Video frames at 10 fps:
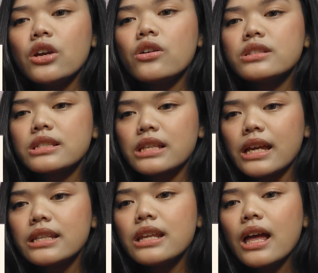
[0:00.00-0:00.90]

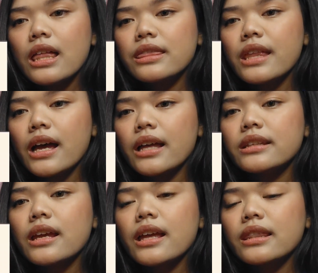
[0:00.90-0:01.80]
said that
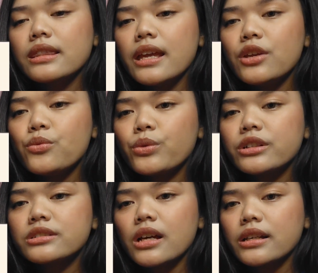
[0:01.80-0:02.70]
they were
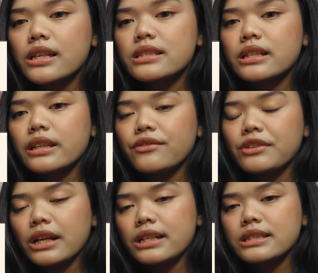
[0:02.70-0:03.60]
taking
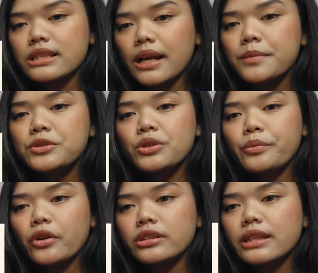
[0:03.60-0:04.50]
significant steps to
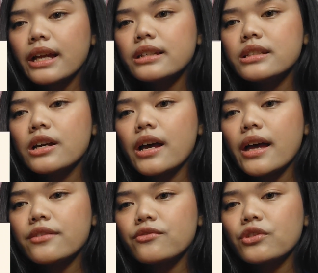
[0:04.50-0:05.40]
protect the
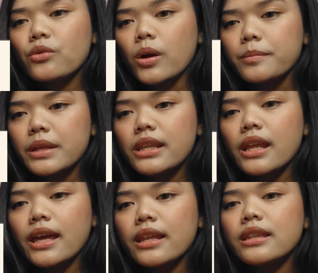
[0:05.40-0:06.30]
environment
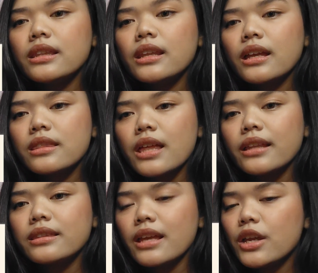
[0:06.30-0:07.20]
and
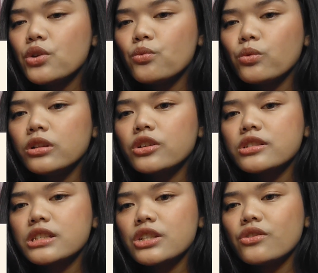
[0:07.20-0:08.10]
that they would
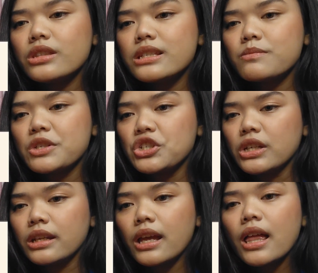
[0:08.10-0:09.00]
continue this
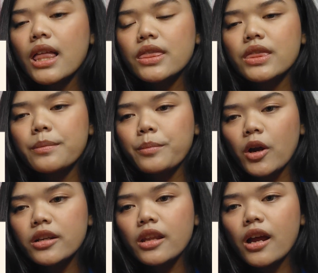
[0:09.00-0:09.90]
mission. the
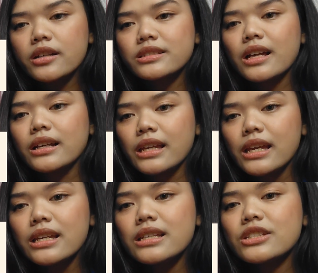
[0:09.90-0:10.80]
part are
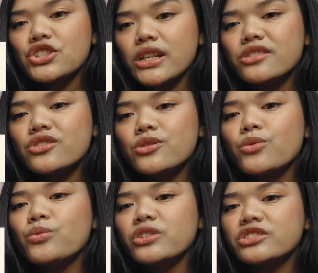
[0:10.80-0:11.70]
talking is changed to
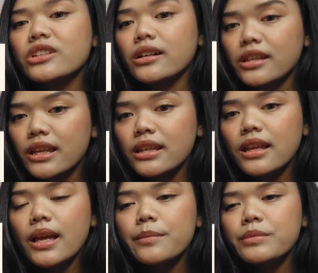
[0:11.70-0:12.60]
were talking
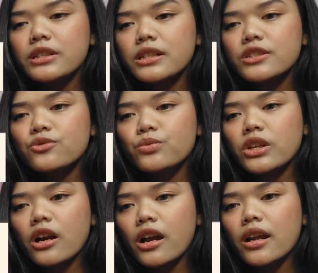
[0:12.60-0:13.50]
because we
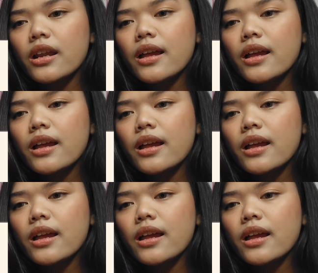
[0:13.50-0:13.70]
are